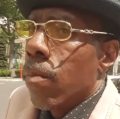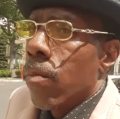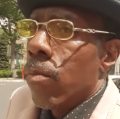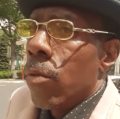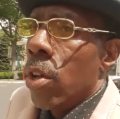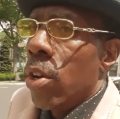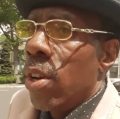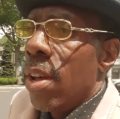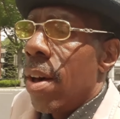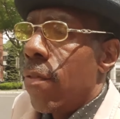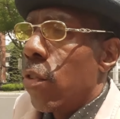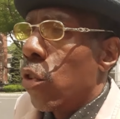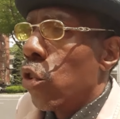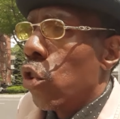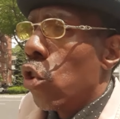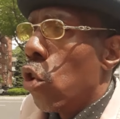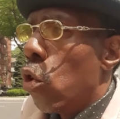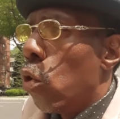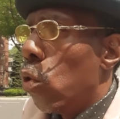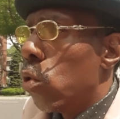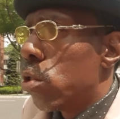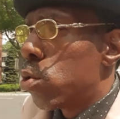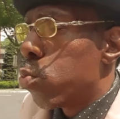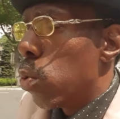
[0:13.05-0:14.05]
The devil
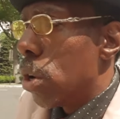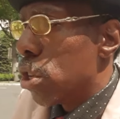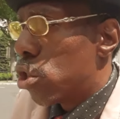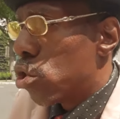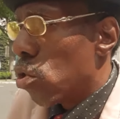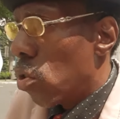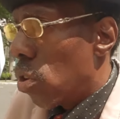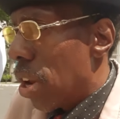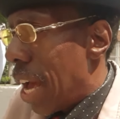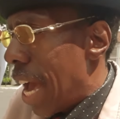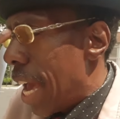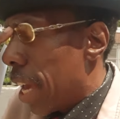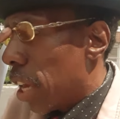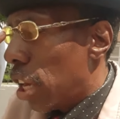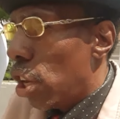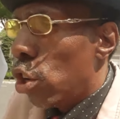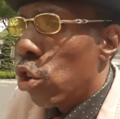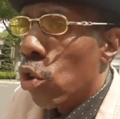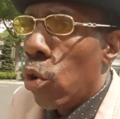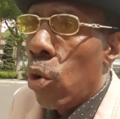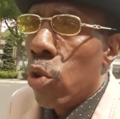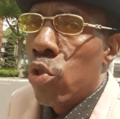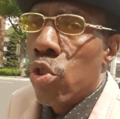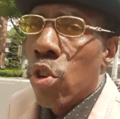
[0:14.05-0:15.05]
knows what you like, he
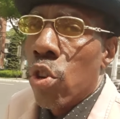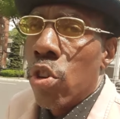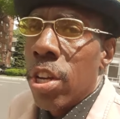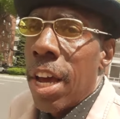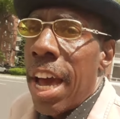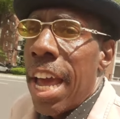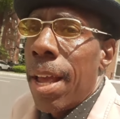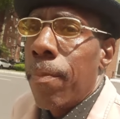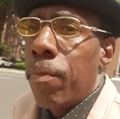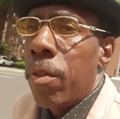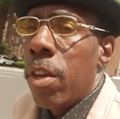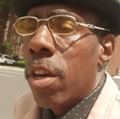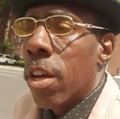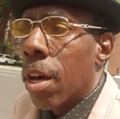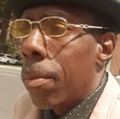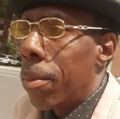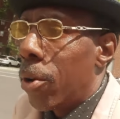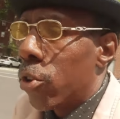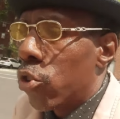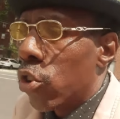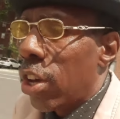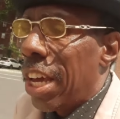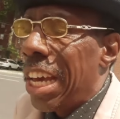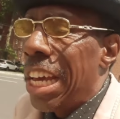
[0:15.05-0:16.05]
knows your type. He comes
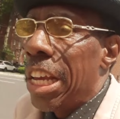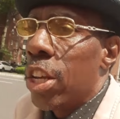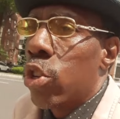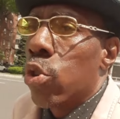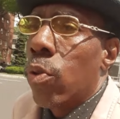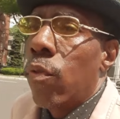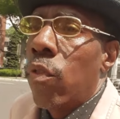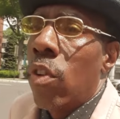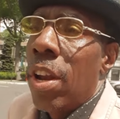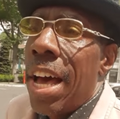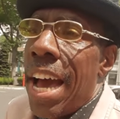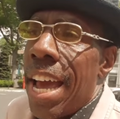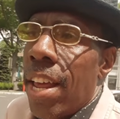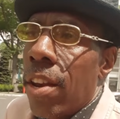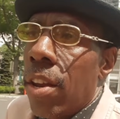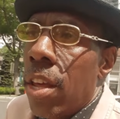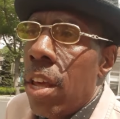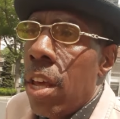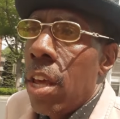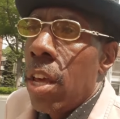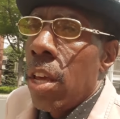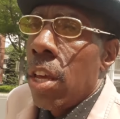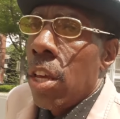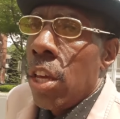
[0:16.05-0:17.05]
as an angel of light.
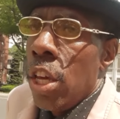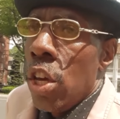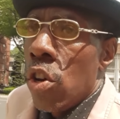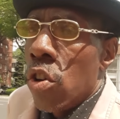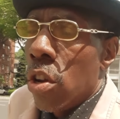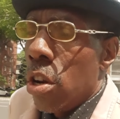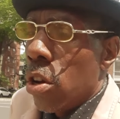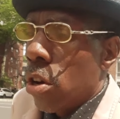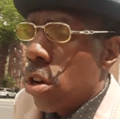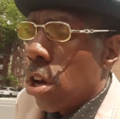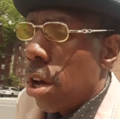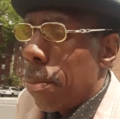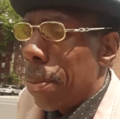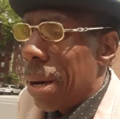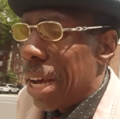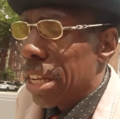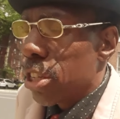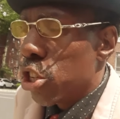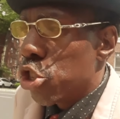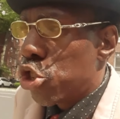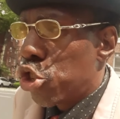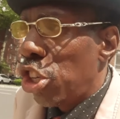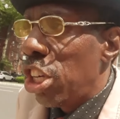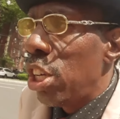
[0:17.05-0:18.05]
He's going to come as
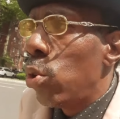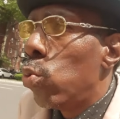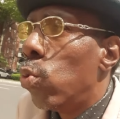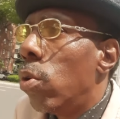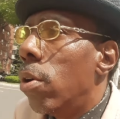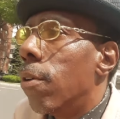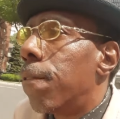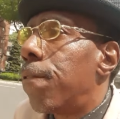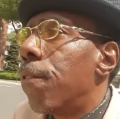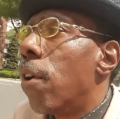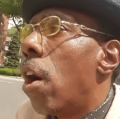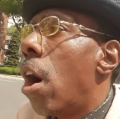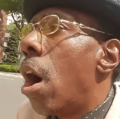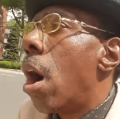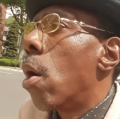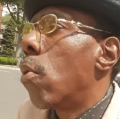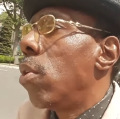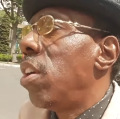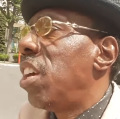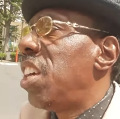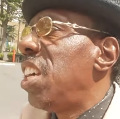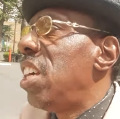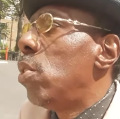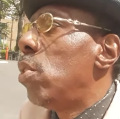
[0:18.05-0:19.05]
a she wolf
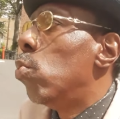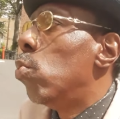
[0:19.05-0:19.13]
or a he